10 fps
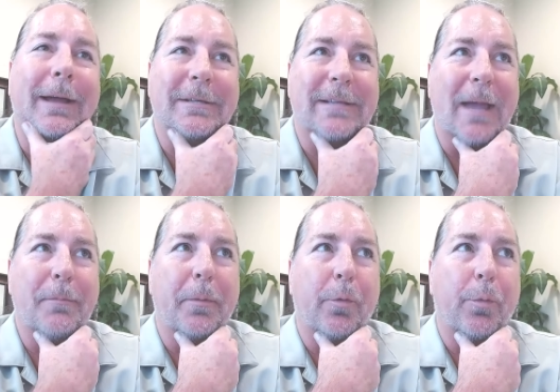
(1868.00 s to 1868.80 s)
I just came
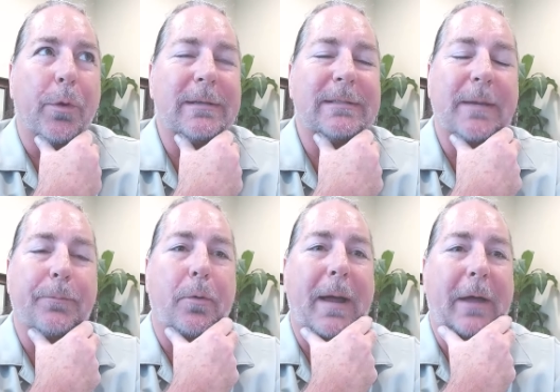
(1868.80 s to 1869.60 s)
up with a really
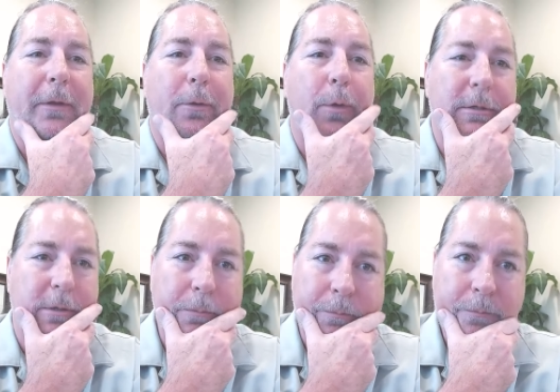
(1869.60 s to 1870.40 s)
simple math equation.